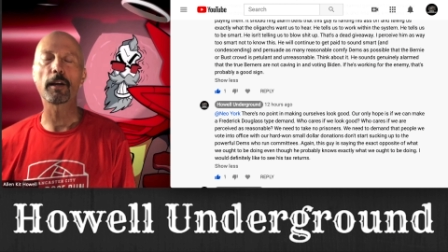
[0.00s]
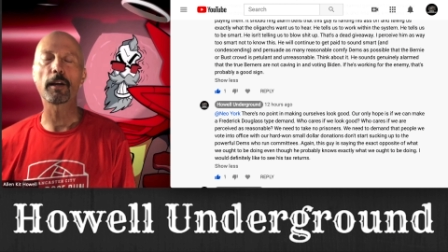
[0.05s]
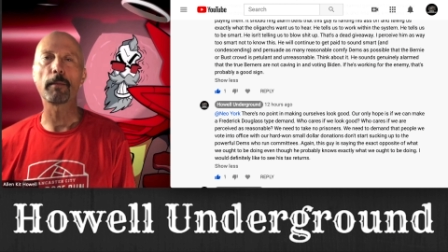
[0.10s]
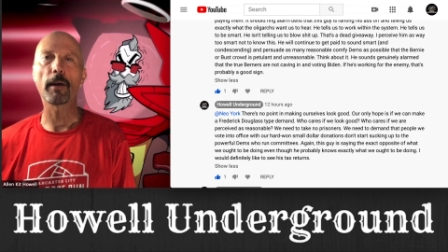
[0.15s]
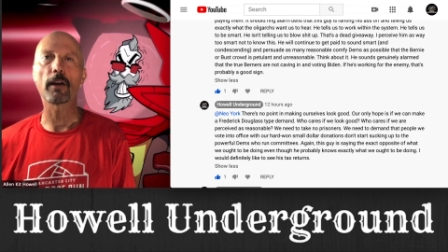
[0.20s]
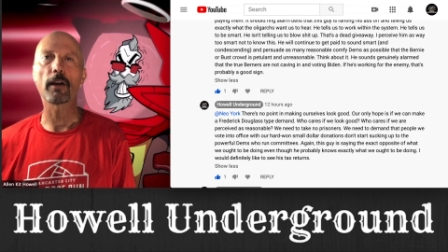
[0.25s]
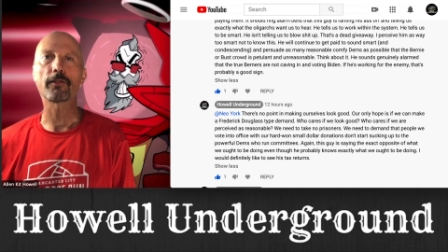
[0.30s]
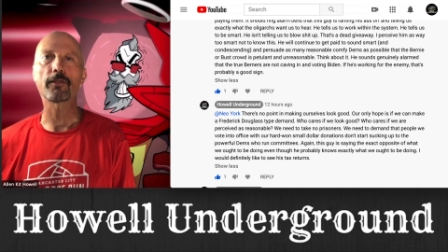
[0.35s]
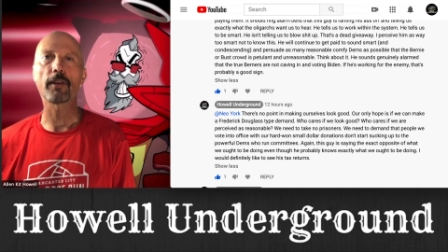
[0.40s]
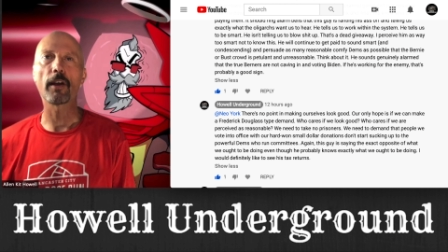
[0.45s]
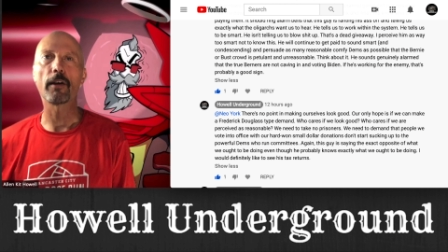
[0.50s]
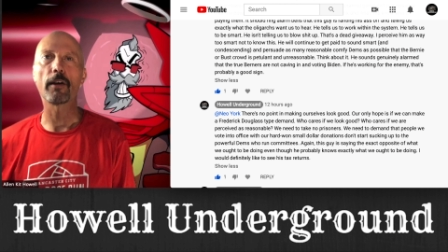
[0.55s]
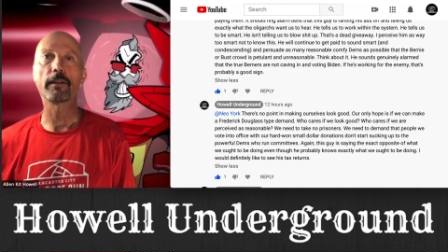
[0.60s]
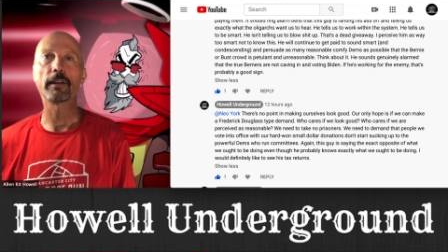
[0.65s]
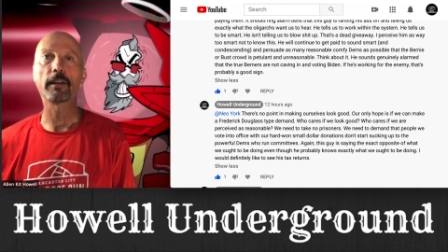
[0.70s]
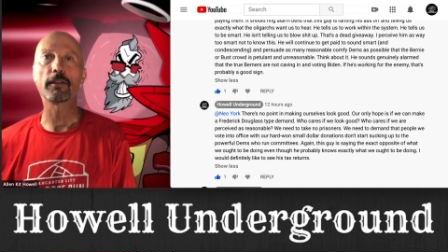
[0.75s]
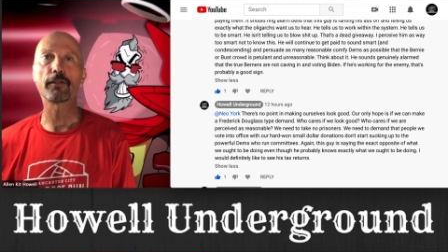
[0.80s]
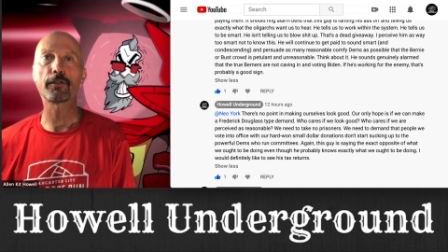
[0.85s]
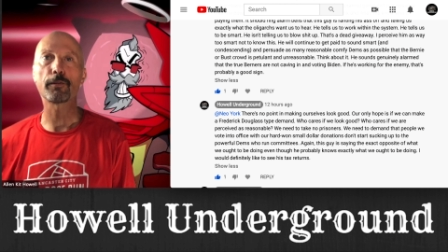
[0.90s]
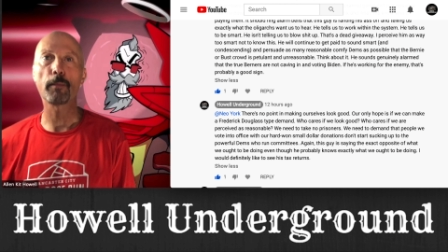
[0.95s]
about
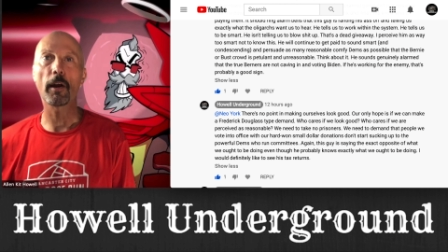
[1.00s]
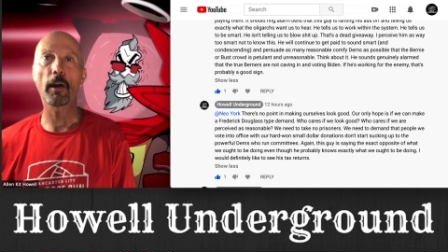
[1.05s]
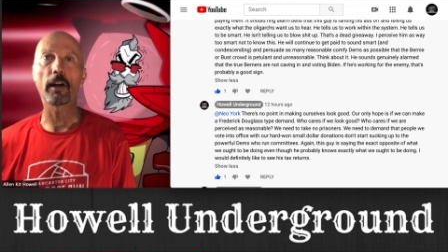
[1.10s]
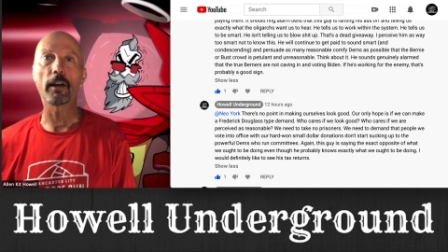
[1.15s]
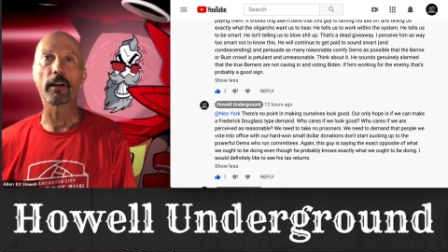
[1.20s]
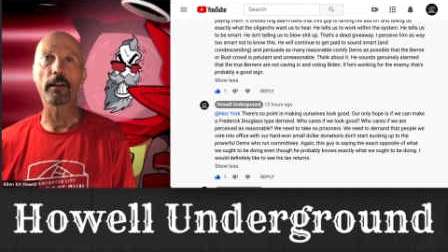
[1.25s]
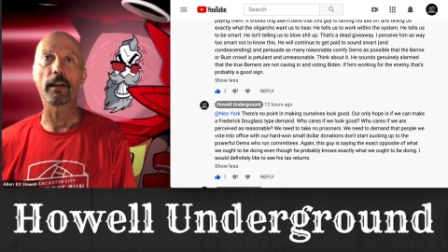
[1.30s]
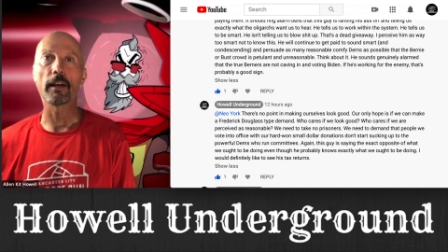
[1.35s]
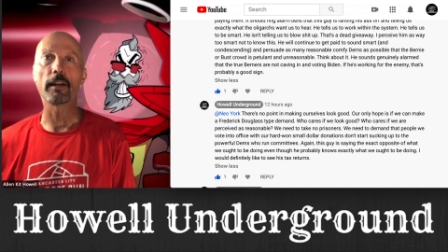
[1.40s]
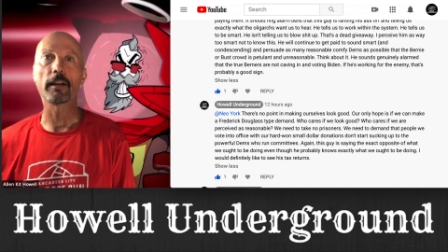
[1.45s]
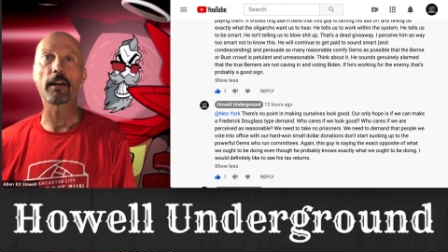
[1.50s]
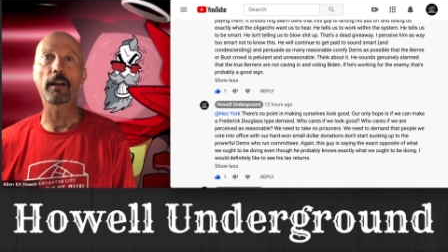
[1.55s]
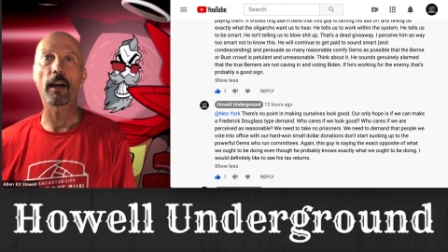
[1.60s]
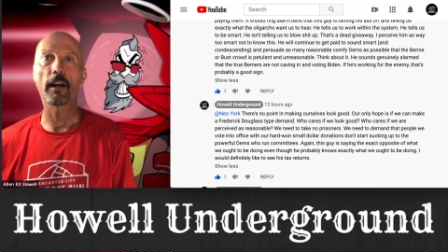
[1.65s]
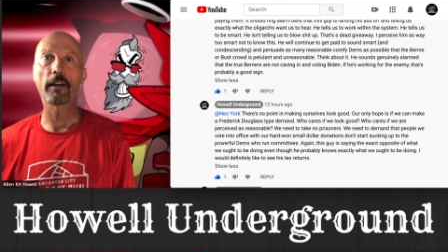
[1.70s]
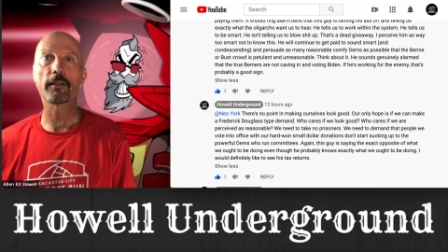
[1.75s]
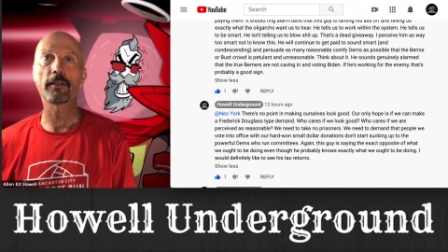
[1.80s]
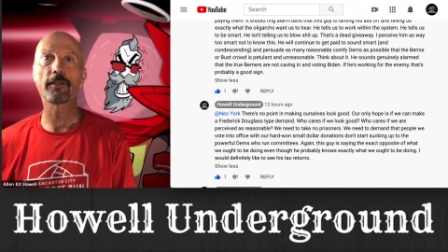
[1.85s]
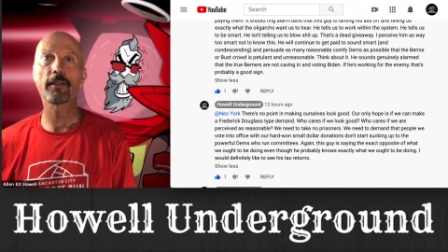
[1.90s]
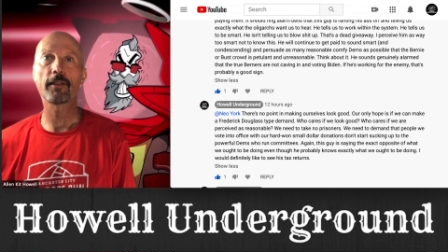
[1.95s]
sounding smart and
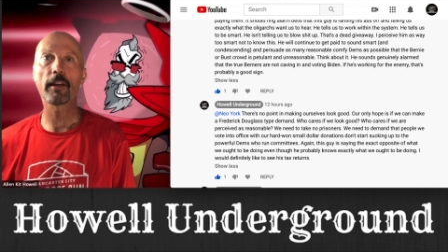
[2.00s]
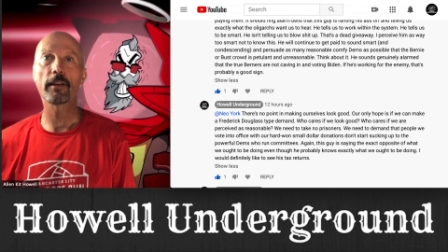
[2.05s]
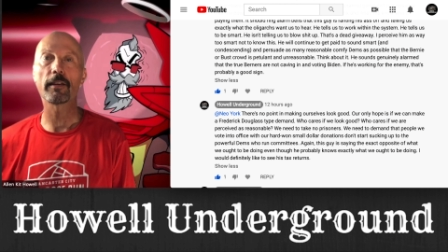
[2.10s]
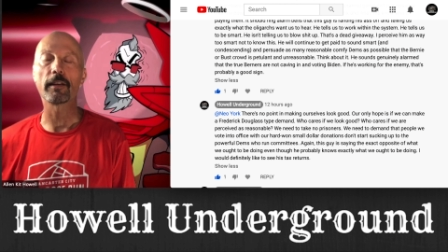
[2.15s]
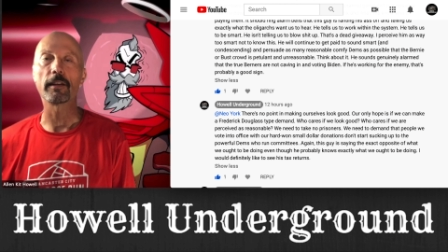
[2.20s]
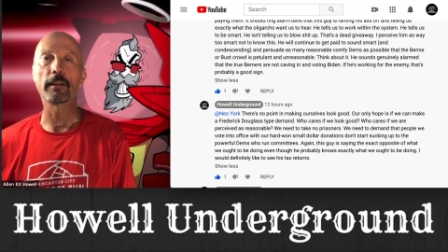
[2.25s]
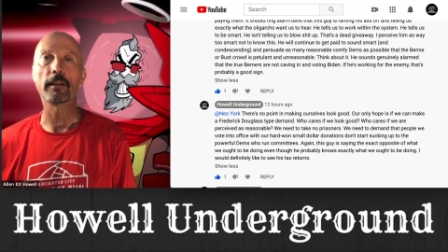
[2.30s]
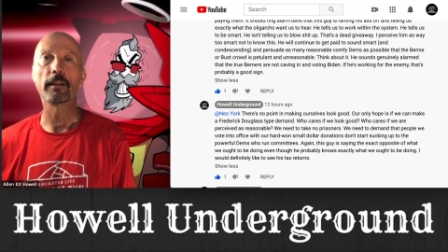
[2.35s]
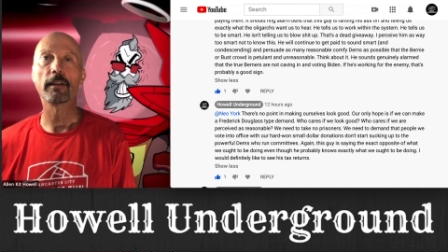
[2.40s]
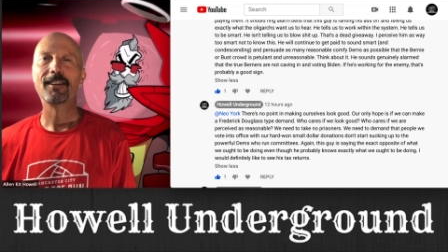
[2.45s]
condescending.